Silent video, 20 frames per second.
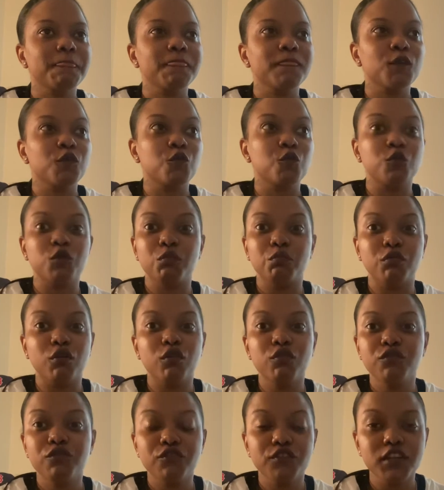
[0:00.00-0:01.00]
we're
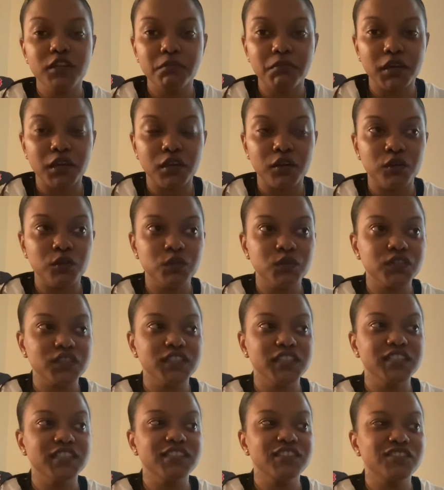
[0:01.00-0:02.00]
both females,
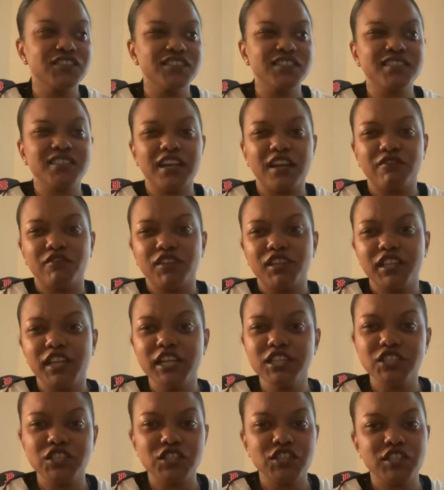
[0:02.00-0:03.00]
and it's just like
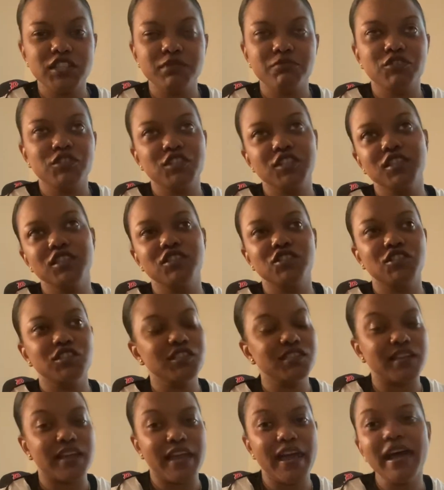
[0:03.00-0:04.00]
relationship shit
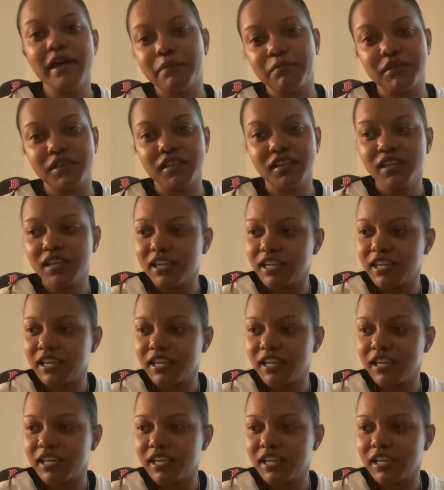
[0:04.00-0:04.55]
just happen.